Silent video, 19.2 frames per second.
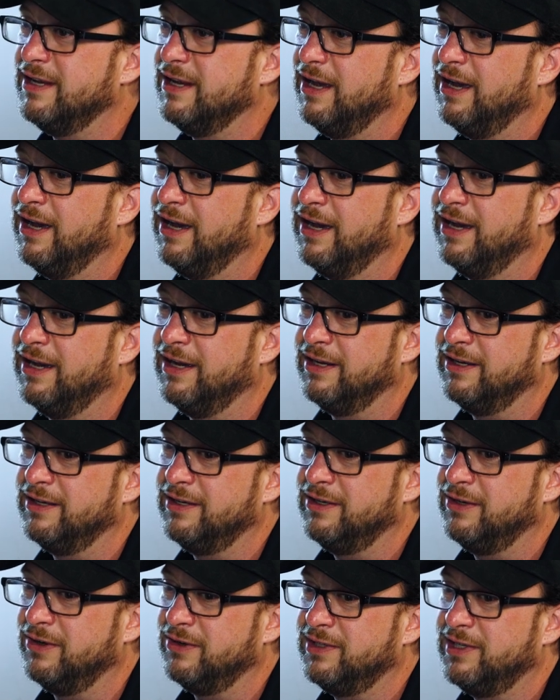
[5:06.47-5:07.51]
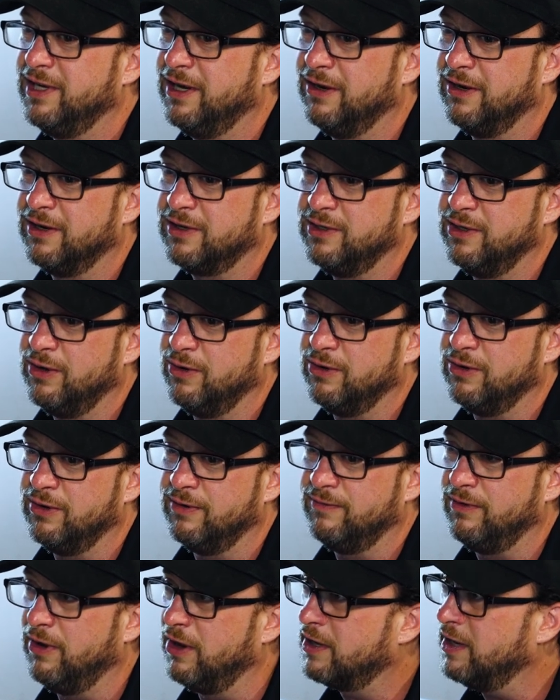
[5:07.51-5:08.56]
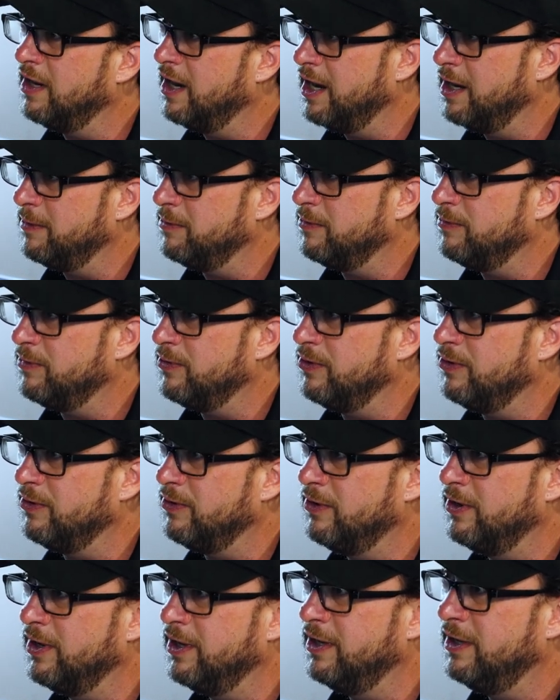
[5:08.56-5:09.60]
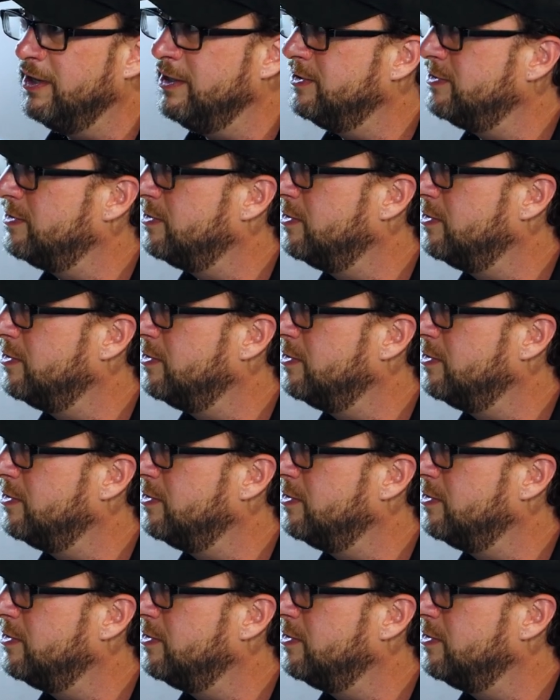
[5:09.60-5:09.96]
Derek, the owner of Lunkenheimer Brewery, he's